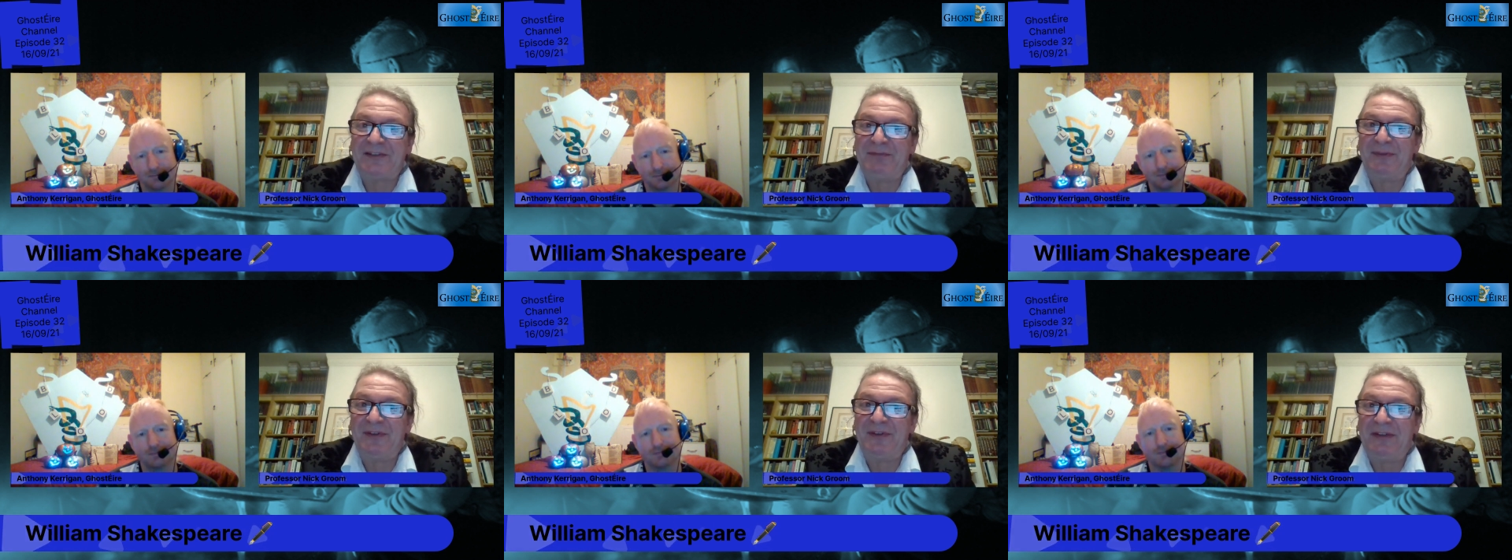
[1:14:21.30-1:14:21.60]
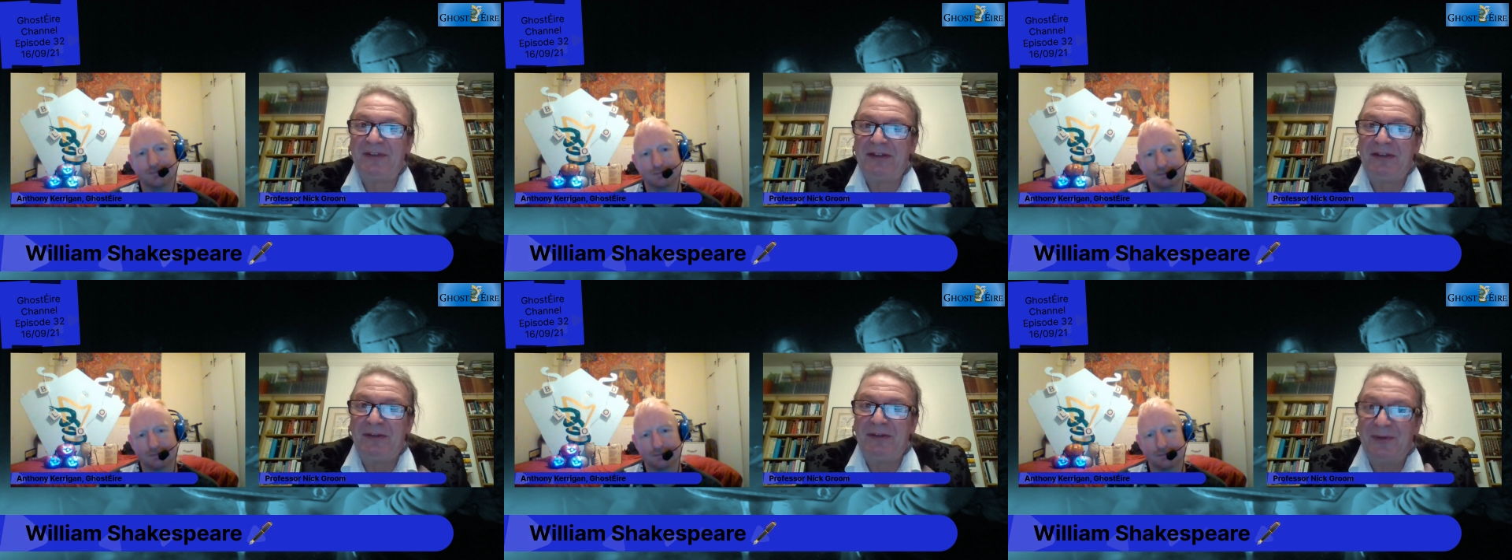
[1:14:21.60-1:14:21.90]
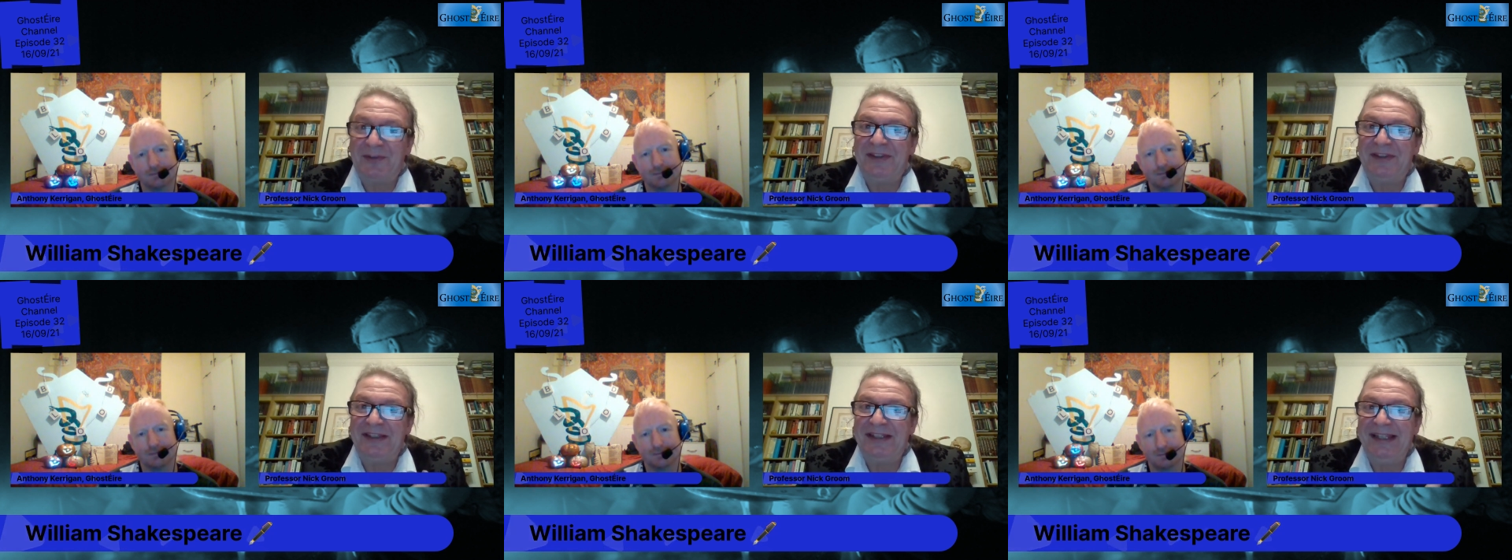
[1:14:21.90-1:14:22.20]
what the
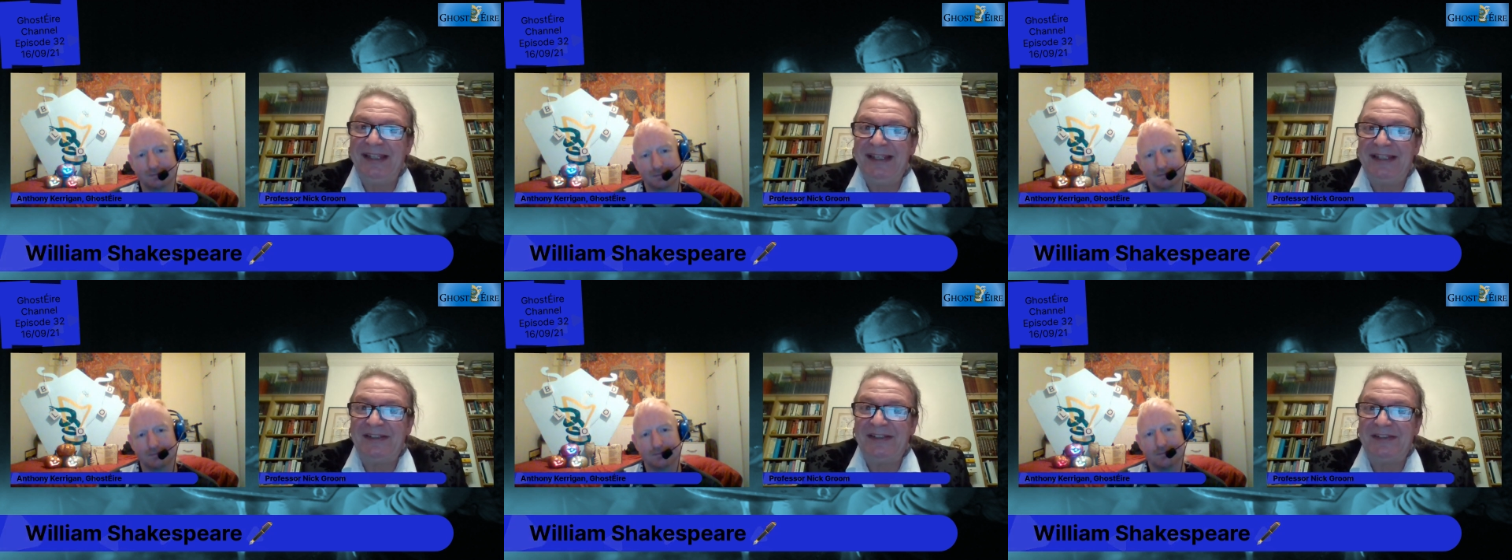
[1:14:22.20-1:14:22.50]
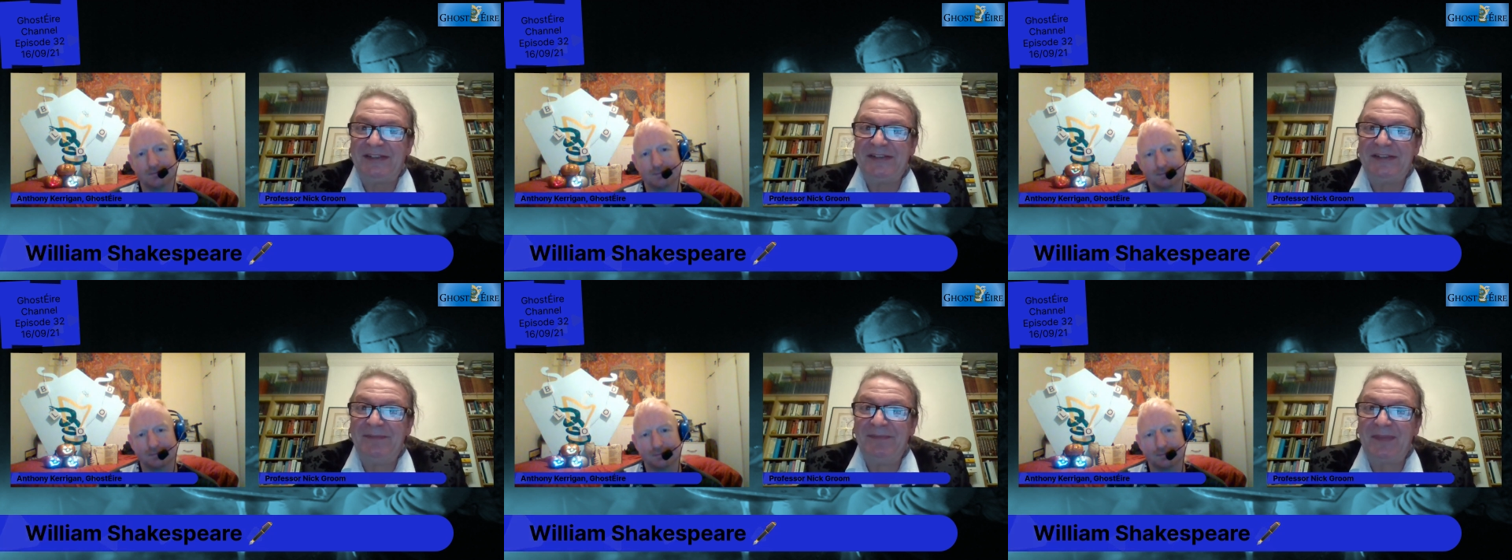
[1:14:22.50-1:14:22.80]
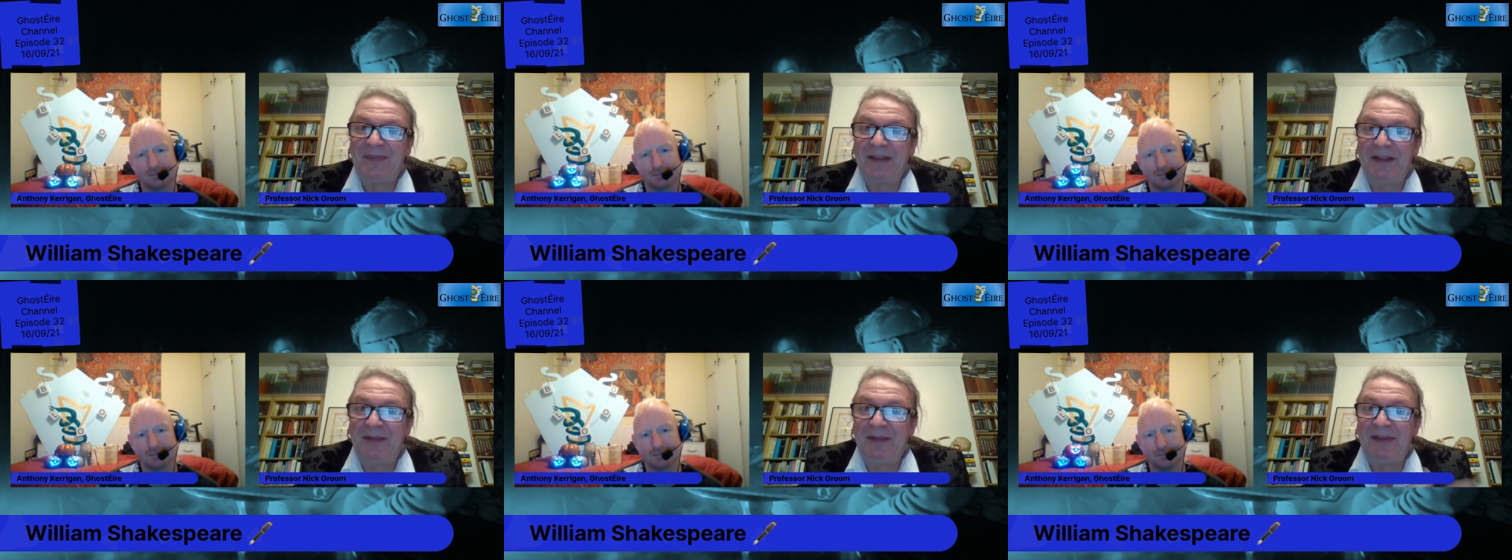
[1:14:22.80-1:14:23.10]
Gothic is,
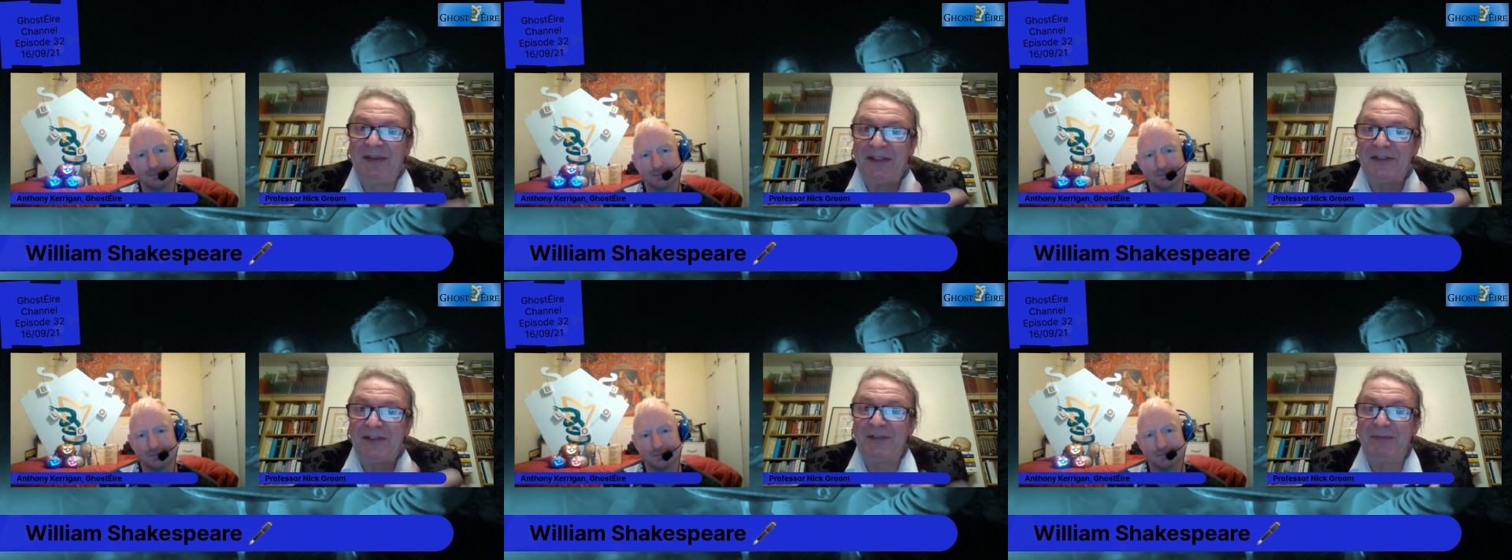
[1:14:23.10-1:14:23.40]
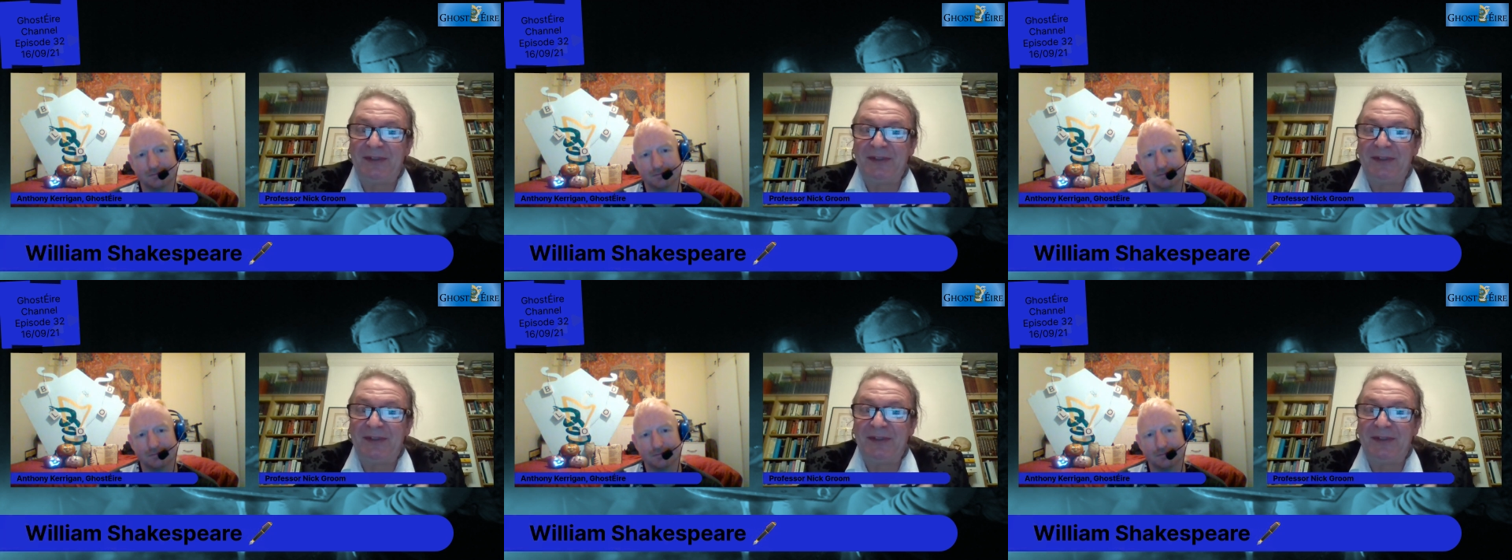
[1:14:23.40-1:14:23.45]
and that's